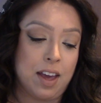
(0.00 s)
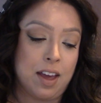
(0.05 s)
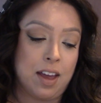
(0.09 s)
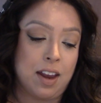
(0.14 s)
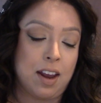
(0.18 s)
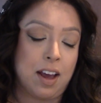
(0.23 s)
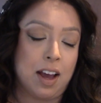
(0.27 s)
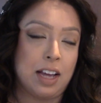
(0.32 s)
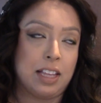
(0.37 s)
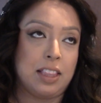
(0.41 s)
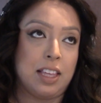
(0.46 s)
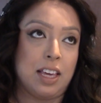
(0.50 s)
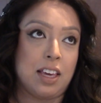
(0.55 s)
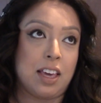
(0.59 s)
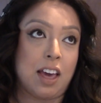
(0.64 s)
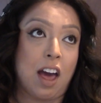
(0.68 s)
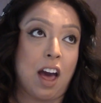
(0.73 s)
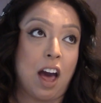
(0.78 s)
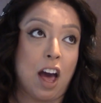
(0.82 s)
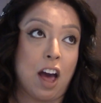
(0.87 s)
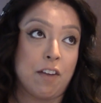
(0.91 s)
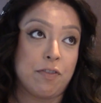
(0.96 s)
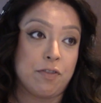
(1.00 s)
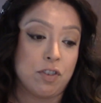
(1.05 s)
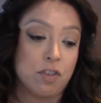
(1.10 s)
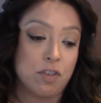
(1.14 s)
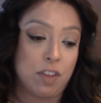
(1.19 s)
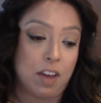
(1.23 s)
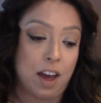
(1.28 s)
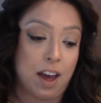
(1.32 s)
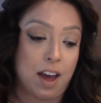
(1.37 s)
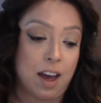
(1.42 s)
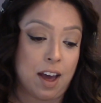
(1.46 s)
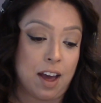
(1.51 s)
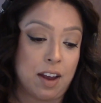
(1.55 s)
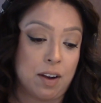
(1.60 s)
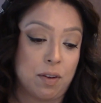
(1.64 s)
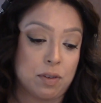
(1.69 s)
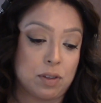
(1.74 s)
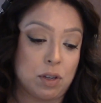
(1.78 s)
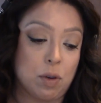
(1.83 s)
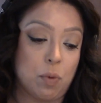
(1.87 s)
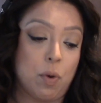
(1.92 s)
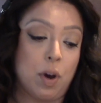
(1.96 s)
I think after that,
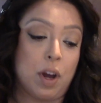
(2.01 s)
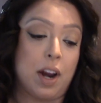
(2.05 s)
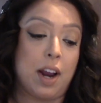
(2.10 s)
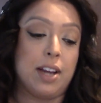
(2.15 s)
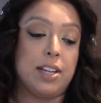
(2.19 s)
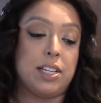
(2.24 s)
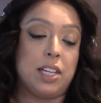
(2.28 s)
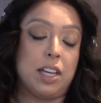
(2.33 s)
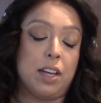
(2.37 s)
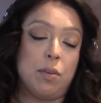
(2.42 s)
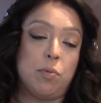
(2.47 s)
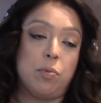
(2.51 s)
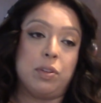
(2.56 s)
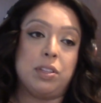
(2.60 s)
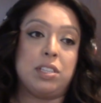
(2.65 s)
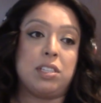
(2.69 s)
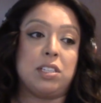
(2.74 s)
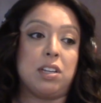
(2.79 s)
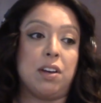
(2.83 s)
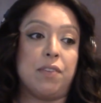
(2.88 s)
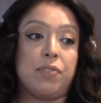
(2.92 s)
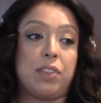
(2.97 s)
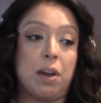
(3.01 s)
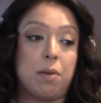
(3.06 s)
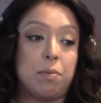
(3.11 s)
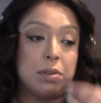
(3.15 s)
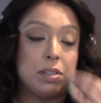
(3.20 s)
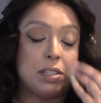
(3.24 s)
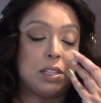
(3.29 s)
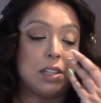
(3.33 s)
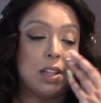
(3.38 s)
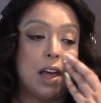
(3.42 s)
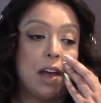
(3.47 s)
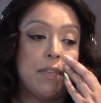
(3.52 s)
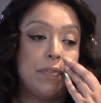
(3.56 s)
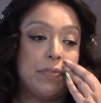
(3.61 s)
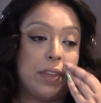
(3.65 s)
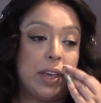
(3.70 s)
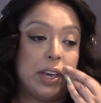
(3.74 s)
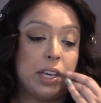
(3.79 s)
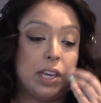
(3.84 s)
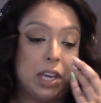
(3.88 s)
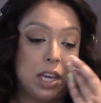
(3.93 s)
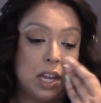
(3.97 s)
so what I did with stuff that was left that
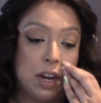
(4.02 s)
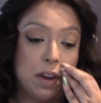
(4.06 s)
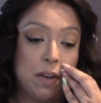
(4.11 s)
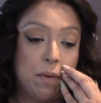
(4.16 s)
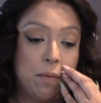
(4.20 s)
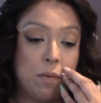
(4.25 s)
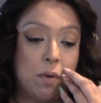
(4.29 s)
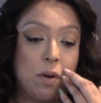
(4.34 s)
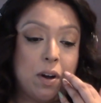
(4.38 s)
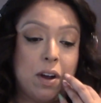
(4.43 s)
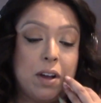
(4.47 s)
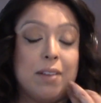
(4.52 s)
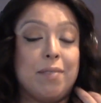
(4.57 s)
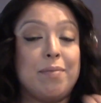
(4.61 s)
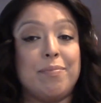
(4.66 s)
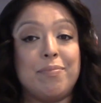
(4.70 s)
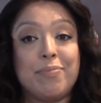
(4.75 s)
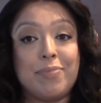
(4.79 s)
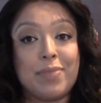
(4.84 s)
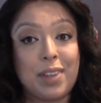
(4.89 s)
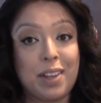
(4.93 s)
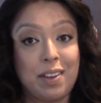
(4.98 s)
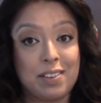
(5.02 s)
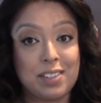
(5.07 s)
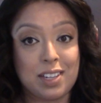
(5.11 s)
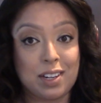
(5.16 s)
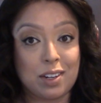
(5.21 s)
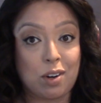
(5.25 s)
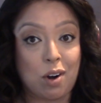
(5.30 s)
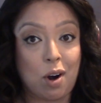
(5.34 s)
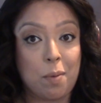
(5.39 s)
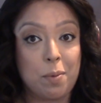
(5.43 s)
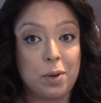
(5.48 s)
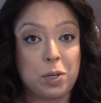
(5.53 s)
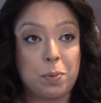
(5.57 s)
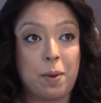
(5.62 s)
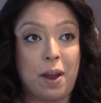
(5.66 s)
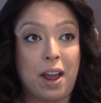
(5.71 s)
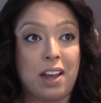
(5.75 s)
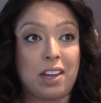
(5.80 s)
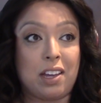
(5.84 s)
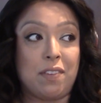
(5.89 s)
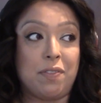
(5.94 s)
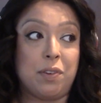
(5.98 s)
he didn't want, it was in a garbage bag.
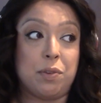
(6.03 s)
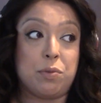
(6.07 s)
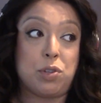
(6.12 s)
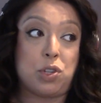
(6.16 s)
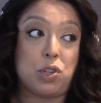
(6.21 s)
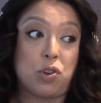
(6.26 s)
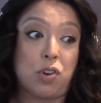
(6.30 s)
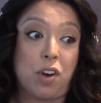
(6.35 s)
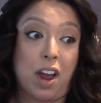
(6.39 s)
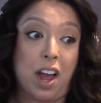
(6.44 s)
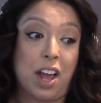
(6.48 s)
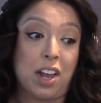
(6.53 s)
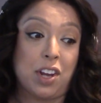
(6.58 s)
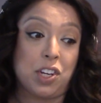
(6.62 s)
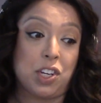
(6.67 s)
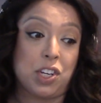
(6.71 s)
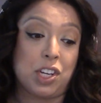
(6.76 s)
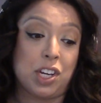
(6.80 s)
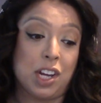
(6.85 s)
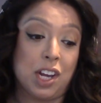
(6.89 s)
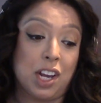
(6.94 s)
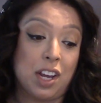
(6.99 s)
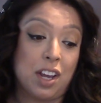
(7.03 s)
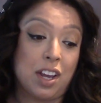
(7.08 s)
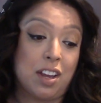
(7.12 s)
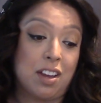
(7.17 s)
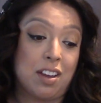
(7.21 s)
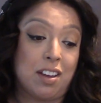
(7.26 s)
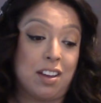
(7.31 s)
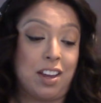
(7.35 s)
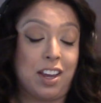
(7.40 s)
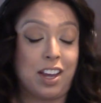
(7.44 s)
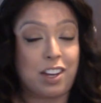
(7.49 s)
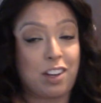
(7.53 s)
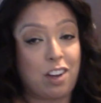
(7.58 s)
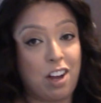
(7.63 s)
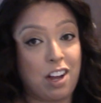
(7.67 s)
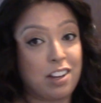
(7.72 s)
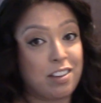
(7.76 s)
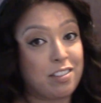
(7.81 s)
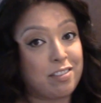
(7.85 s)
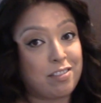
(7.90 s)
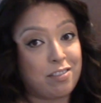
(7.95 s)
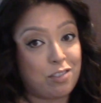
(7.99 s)
If it was trash, it
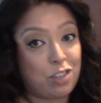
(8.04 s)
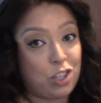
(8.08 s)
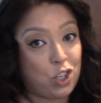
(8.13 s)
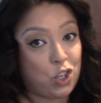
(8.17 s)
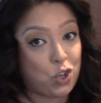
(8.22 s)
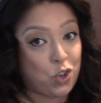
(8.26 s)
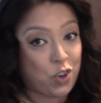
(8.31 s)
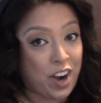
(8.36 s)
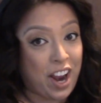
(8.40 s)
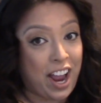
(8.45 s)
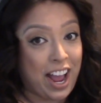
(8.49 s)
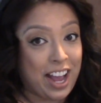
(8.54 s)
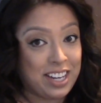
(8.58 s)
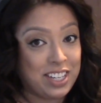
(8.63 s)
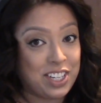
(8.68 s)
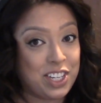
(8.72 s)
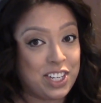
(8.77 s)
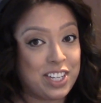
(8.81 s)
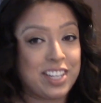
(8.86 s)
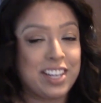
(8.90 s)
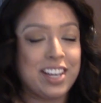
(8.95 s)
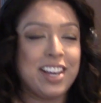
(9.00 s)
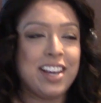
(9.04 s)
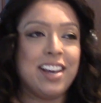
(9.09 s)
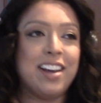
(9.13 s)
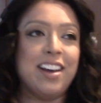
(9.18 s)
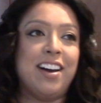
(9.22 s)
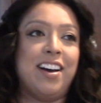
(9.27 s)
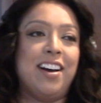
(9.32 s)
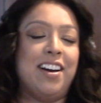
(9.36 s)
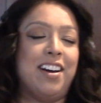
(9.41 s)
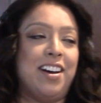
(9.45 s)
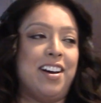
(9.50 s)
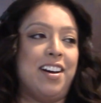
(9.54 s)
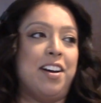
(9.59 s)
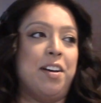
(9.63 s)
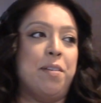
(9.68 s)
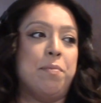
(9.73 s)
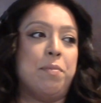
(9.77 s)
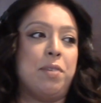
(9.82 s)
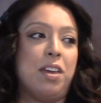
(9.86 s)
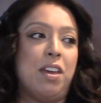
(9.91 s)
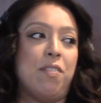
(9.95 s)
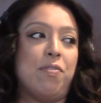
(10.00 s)
got trashed.
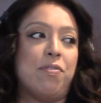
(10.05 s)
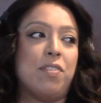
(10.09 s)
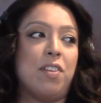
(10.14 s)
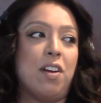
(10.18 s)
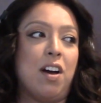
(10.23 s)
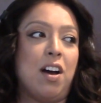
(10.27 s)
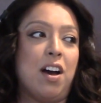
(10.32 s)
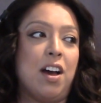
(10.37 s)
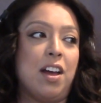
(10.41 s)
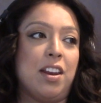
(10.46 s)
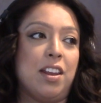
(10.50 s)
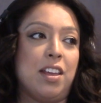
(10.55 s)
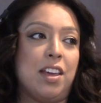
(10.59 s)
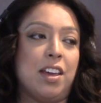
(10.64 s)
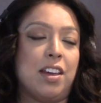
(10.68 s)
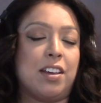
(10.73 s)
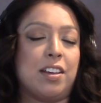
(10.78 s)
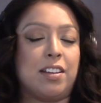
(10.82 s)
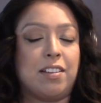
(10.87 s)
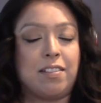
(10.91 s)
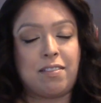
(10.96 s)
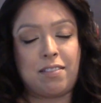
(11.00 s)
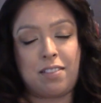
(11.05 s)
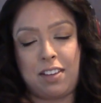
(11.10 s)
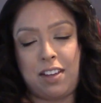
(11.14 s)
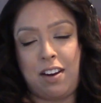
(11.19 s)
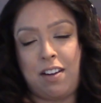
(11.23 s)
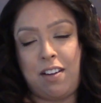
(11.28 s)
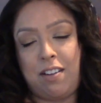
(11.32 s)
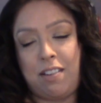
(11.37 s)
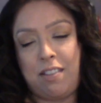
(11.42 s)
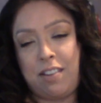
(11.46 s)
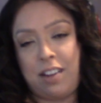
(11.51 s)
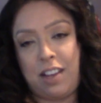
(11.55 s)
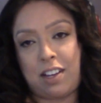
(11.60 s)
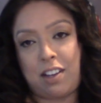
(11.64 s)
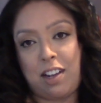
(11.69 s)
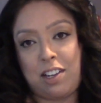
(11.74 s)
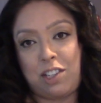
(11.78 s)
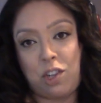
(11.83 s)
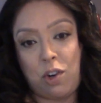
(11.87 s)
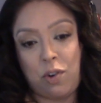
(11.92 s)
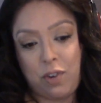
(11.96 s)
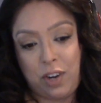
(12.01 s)
If not, it got
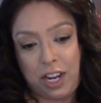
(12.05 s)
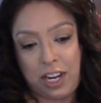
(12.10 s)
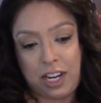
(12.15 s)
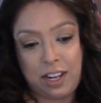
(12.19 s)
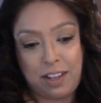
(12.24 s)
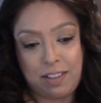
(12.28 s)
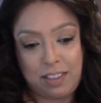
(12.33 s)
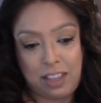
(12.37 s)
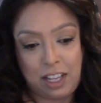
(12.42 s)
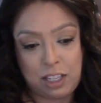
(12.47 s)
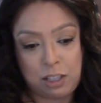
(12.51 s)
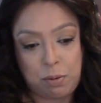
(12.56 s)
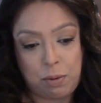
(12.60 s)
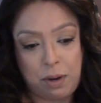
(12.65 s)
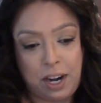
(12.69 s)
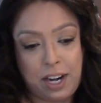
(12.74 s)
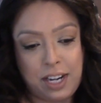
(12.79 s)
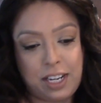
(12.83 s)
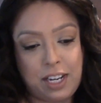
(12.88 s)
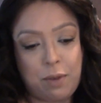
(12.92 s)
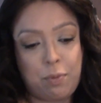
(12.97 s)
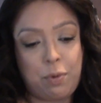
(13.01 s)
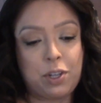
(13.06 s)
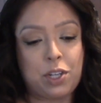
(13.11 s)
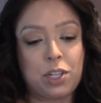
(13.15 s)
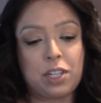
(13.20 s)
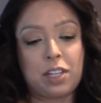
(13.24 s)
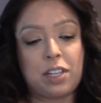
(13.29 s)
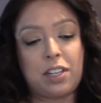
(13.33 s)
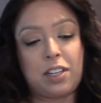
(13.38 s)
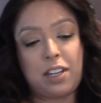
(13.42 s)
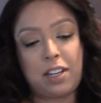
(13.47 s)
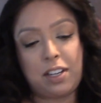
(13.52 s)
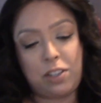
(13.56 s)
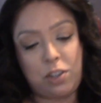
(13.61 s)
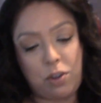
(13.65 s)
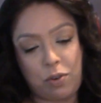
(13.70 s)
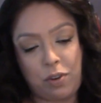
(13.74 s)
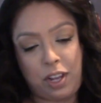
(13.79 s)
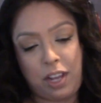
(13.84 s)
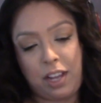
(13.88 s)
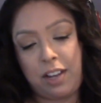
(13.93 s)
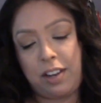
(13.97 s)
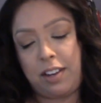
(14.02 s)
donated. That's what I did, which
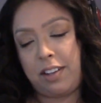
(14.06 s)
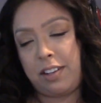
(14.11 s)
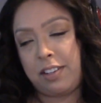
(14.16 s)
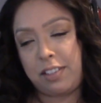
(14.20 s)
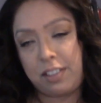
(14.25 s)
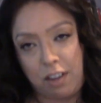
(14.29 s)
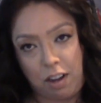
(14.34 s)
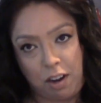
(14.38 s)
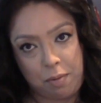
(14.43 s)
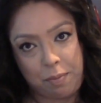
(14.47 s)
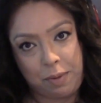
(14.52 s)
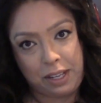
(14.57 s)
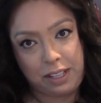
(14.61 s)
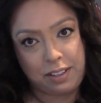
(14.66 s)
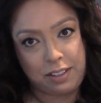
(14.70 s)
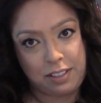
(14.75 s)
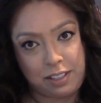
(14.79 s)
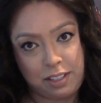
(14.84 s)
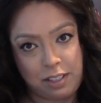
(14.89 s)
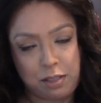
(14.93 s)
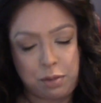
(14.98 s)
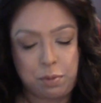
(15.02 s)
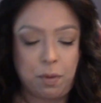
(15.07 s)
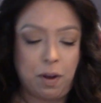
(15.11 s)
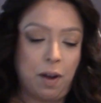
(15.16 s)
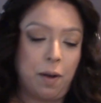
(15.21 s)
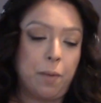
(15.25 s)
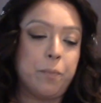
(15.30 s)
donate is on my list as well.